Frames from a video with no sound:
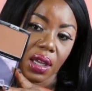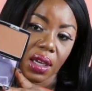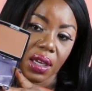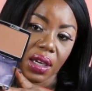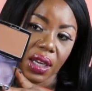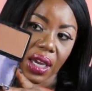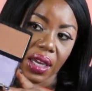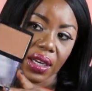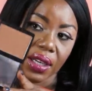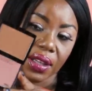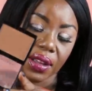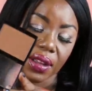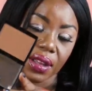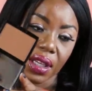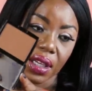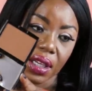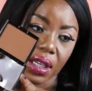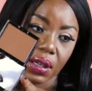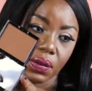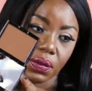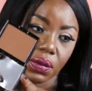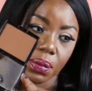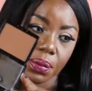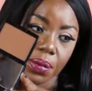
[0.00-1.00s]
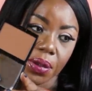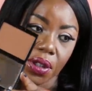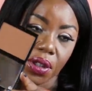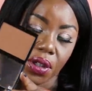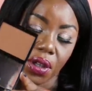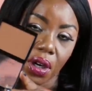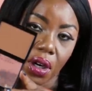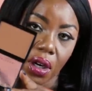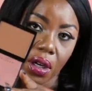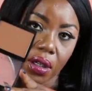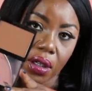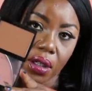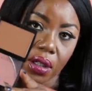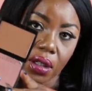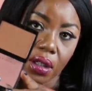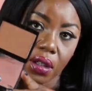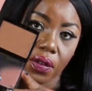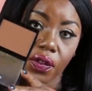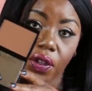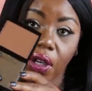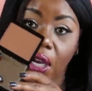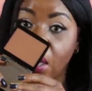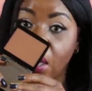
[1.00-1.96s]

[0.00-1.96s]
And I didn't think it would be dark enough.